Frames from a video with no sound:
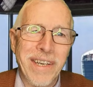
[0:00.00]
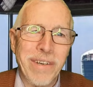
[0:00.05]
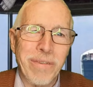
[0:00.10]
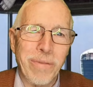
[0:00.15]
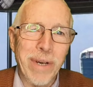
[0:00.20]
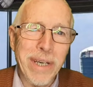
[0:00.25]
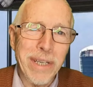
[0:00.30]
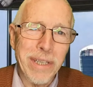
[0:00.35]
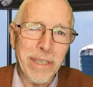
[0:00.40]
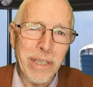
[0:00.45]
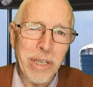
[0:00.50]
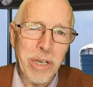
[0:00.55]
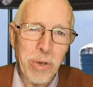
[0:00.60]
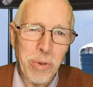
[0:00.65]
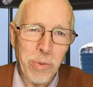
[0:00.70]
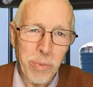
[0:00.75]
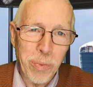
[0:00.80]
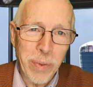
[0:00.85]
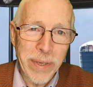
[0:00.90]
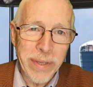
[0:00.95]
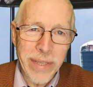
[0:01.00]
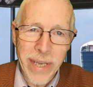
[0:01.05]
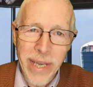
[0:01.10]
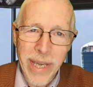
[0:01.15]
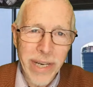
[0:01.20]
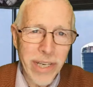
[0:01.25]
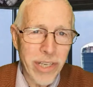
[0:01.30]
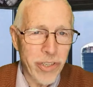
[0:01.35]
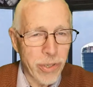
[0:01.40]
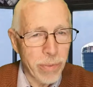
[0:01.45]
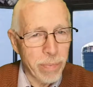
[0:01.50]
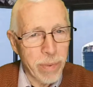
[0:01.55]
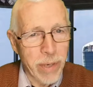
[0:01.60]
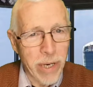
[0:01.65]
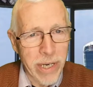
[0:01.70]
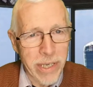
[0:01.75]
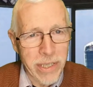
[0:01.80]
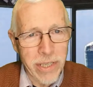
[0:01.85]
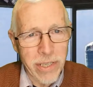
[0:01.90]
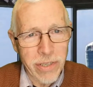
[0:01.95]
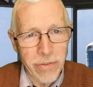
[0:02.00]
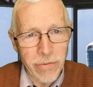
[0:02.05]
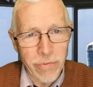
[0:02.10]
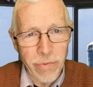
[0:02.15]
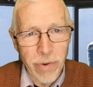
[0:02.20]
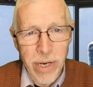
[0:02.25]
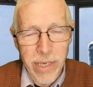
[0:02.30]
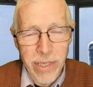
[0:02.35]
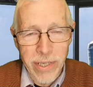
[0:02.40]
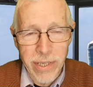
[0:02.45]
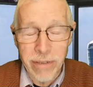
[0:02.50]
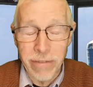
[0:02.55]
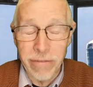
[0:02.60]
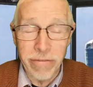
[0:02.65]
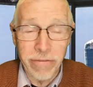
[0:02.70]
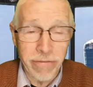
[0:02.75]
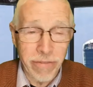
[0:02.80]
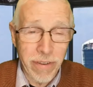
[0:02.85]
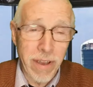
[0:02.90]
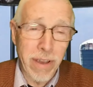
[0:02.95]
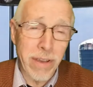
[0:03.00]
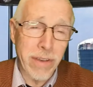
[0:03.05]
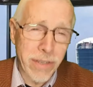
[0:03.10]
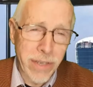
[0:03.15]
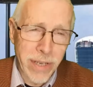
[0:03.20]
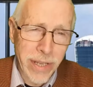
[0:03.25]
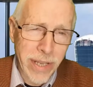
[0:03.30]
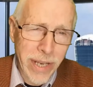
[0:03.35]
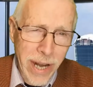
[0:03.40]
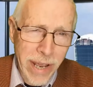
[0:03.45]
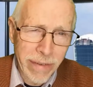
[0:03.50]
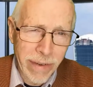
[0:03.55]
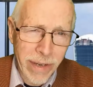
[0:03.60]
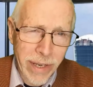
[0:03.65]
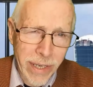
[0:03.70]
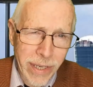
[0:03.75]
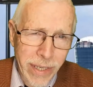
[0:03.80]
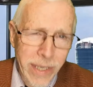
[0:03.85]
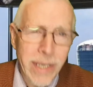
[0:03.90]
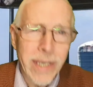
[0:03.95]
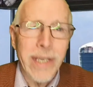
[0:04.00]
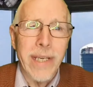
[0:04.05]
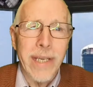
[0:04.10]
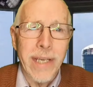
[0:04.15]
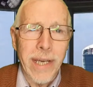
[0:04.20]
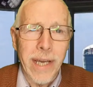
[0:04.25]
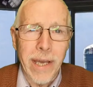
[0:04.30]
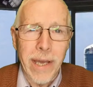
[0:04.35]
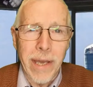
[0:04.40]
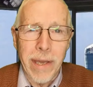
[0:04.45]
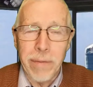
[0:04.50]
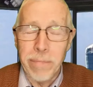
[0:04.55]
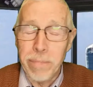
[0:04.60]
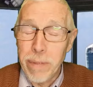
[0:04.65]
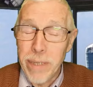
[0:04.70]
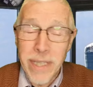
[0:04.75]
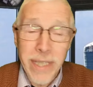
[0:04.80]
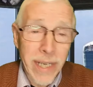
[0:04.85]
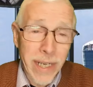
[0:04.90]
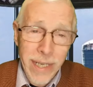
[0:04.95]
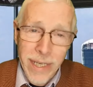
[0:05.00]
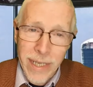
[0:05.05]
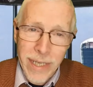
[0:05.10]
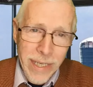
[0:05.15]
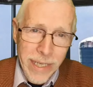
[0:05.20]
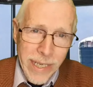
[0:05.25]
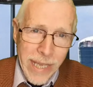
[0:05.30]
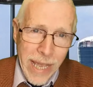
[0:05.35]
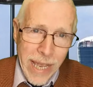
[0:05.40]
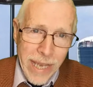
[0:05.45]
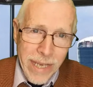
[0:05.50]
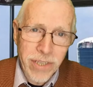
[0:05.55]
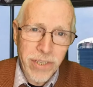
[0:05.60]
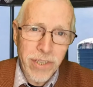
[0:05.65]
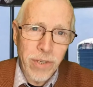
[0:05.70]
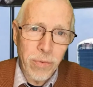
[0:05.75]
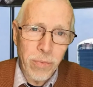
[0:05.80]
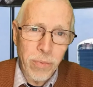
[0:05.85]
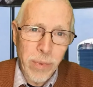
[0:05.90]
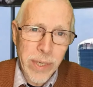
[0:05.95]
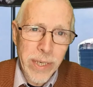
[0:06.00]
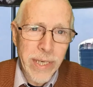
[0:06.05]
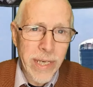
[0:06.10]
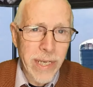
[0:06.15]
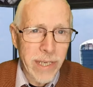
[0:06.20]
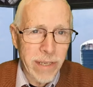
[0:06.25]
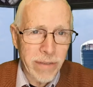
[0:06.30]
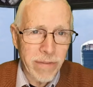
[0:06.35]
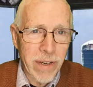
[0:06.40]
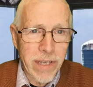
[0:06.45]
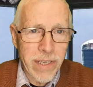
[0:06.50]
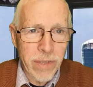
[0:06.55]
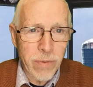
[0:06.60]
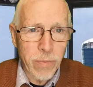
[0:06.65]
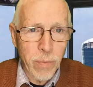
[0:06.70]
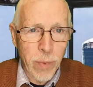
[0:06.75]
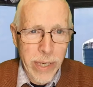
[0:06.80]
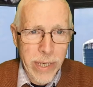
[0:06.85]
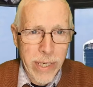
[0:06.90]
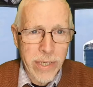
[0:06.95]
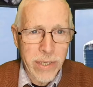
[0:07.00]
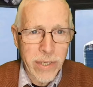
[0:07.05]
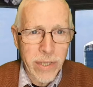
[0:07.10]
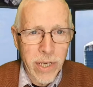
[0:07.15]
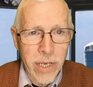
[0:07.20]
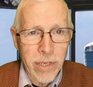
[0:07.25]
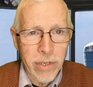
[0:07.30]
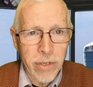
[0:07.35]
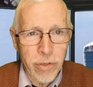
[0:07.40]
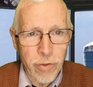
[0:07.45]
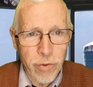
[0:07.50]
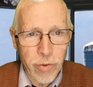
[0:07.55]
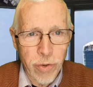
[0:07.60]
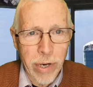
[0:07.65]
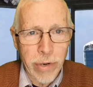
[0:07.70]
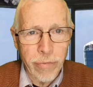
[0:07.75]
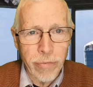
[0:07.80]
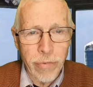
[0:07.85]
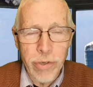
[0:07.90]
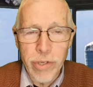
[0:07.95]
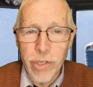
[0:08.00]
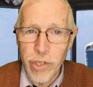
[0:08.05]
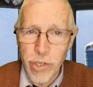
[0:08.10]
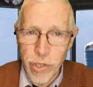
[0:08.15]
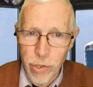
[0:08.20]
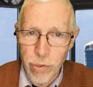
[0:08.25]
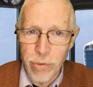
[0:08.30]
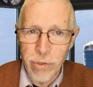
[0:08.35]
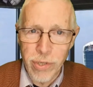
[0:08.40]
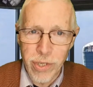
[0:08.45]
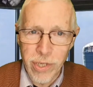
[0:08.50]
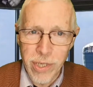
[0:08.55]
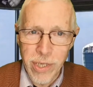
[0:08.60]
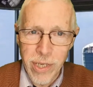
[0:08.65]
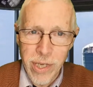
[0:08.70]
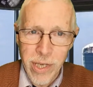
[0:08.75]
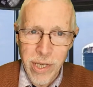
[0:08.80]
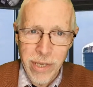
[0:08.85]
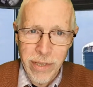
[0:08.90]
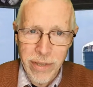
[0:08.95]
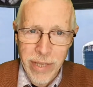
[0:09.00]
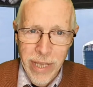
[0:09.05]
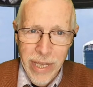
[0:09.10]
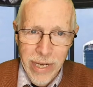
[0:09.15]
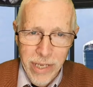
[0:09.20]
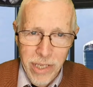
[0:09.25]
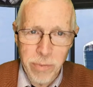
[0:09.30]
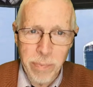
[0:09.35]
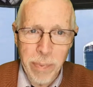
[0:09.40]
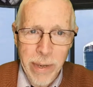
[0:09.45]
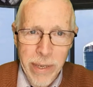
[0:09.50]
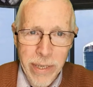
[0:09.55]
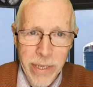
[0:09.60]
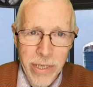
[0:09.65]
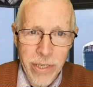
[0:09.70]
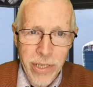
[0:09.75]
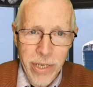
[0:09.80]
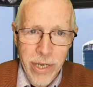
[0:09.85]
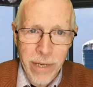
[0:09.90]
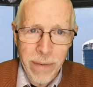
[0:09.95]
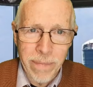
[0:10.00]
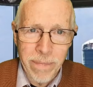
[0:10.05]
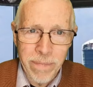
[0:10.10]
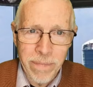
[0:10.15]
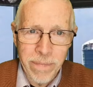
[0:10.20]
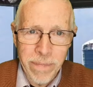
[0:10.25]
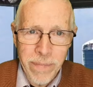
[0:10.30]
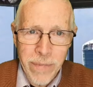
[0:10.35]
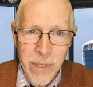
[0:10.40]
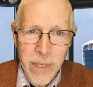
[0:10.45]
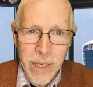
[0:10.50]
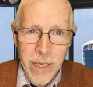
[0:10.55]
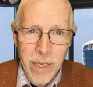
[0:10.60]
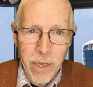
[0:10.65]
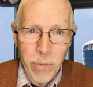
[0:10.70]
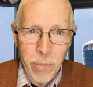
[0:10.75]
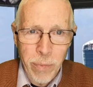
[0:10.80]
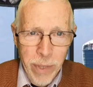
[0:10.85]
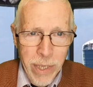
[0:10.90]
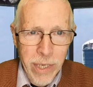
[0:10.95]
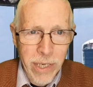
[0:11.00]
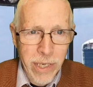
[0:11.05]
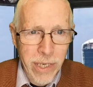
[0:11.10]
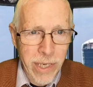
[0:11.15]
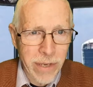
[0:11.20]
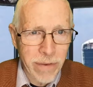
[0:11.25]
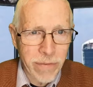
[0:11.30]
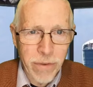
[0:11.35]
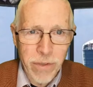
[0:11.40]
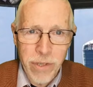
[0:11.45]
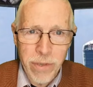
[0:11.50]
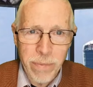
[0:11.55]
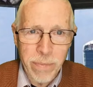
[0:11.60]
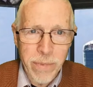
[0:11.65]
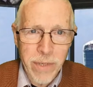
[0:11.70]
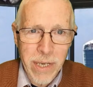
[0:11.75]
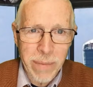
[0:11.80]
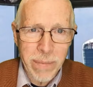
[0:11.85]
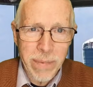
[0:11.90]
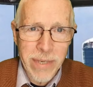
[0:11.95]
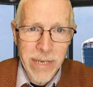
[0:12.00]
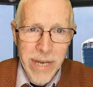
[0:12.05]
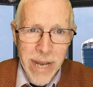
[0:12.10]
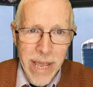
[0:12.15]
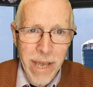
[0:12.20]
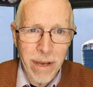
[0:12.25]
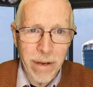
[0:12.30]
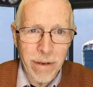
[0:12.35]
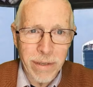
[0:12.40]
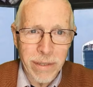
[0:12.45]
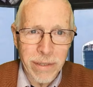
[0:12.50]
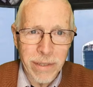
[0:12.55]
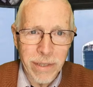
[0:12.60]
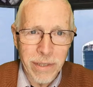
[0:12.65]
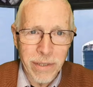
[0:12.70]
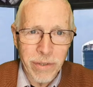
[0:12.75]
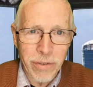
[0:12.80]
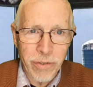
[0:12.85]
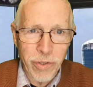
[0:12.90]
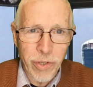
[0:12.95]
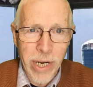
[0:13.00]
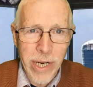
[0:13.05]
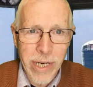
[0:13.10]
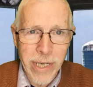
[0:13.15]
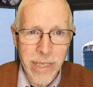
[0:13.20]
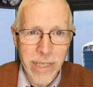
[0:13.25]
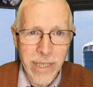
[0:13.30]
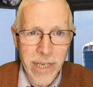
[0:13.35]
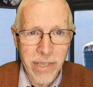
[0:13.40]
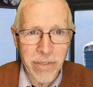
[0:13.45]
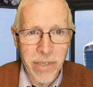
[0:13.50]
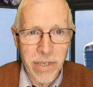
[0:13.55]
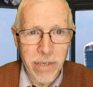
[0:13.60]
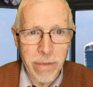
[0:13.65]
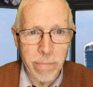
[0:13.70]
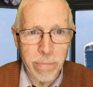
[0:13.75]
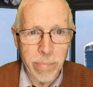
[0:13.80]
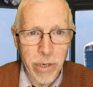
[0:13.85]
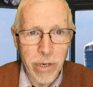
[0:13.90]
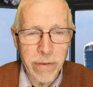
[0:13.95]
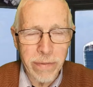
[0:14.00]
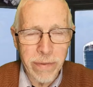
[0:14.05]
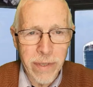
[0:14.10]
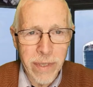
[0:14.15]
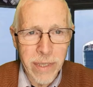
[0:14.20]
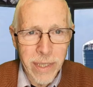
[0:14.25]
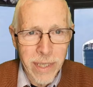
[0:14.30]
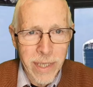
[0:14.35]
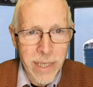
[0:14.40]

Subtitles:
Well, with energy prices rising faster than ever, and particularly gas, we need to find some ways to try and reduce that expenditure. We're going to give you some tips now. Tried, tested and proven.